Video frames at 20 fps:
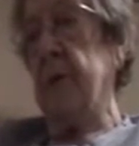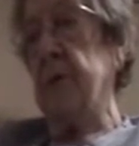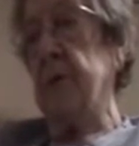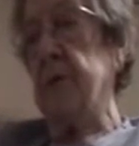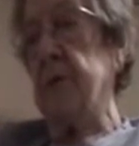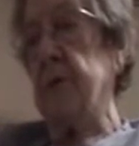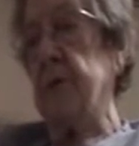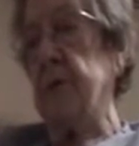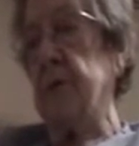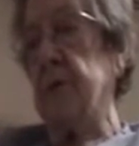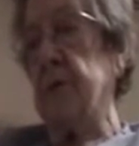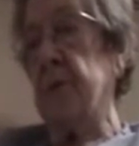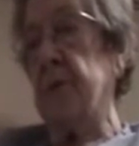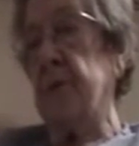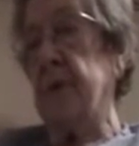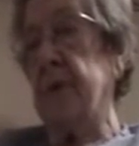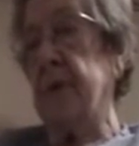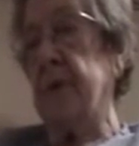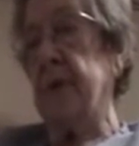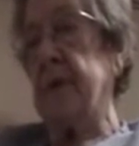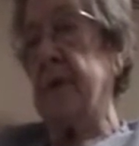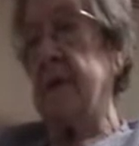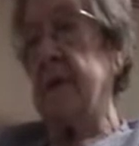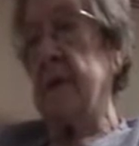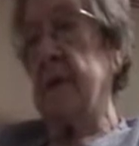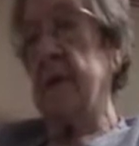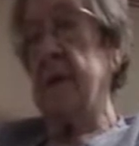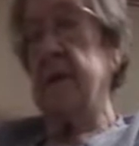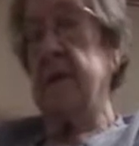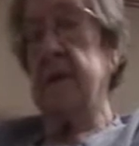of shoes for 50
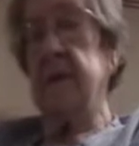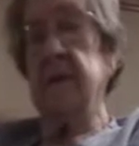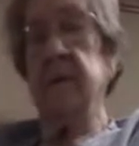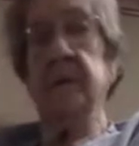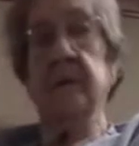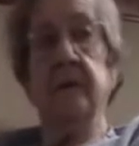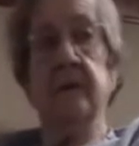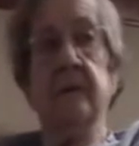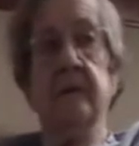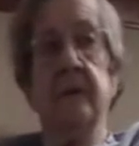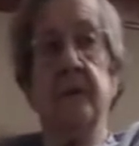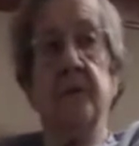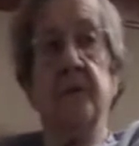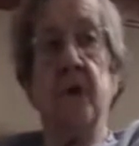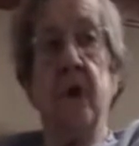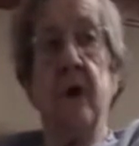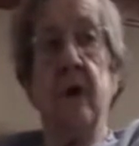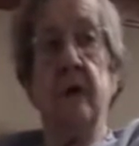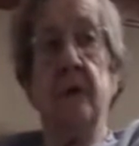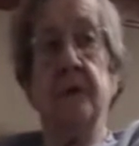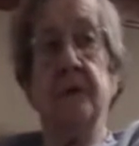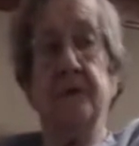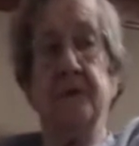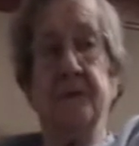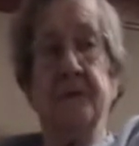cents, a dollar.